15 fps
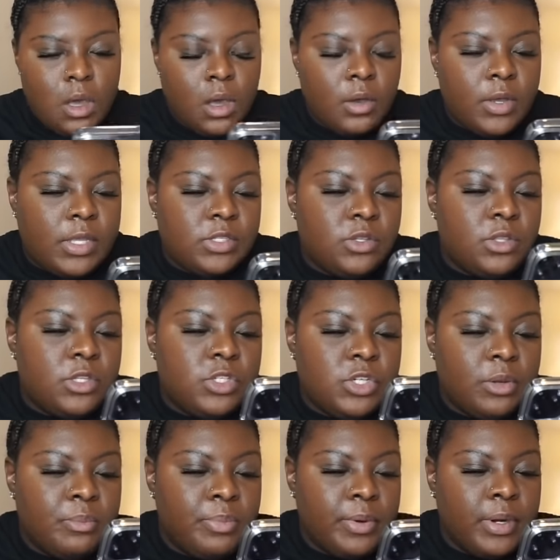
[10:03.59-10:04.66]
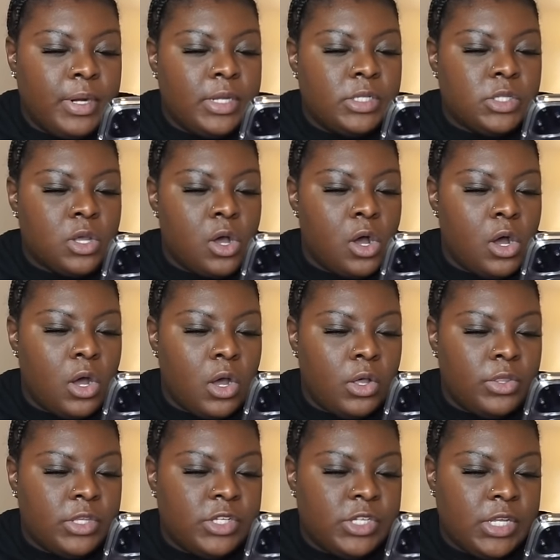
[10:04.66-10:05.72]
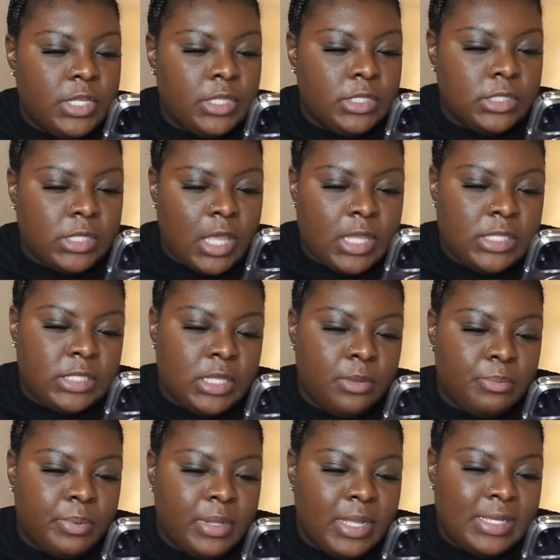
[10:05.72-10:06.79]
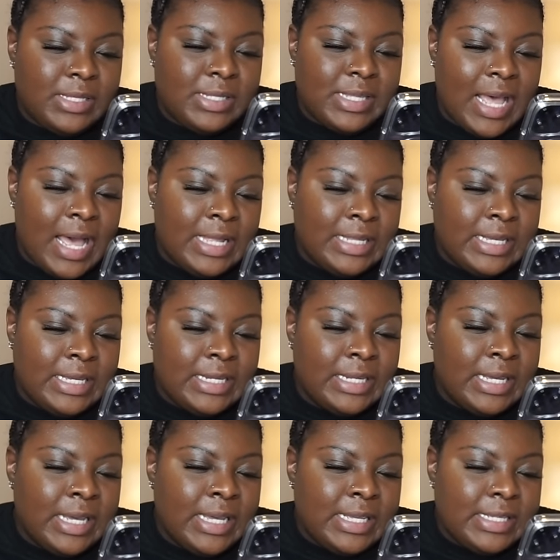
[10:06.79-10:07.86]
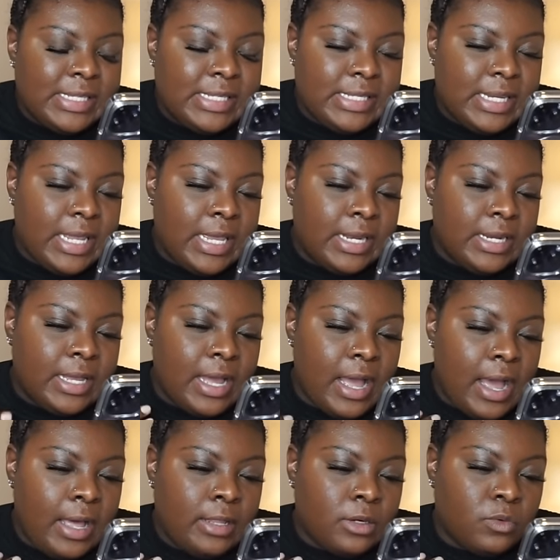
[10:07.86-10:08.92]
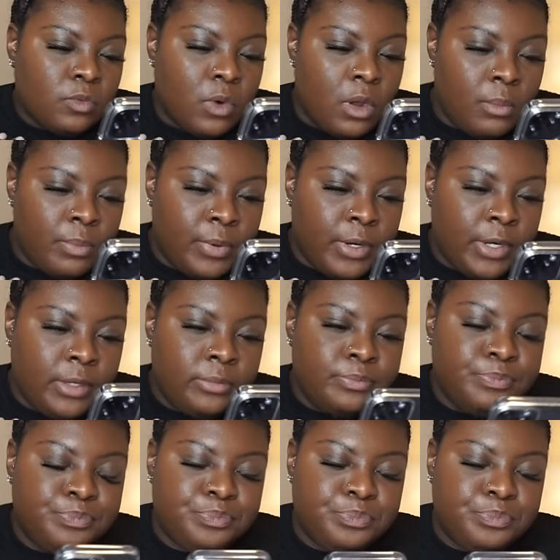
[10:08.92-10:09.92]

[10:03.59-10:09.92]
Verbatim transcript: Okay, so the jumper is called Shein Sexy Plus Solid Stand Collar Romper.